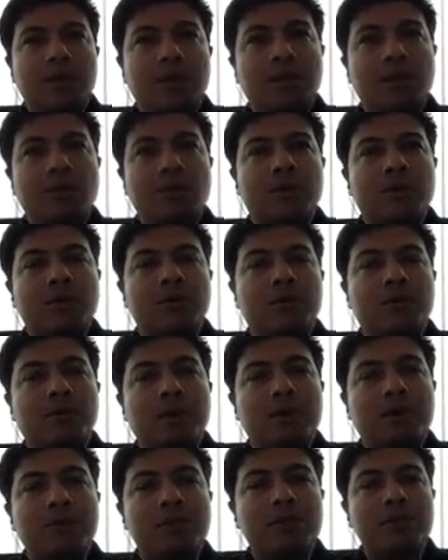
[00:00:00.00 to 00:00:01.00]
or when you
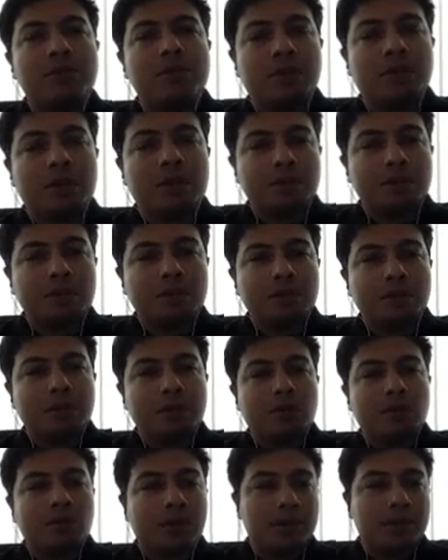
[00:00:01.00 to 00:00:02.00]
publish your article
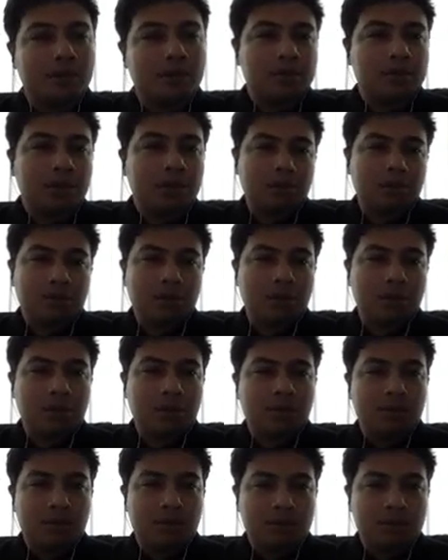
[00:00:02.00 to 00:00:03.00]
or when you submit
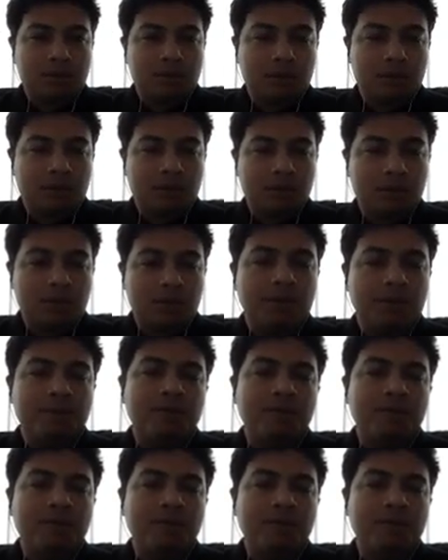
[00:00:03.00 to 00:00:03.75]
your assignment.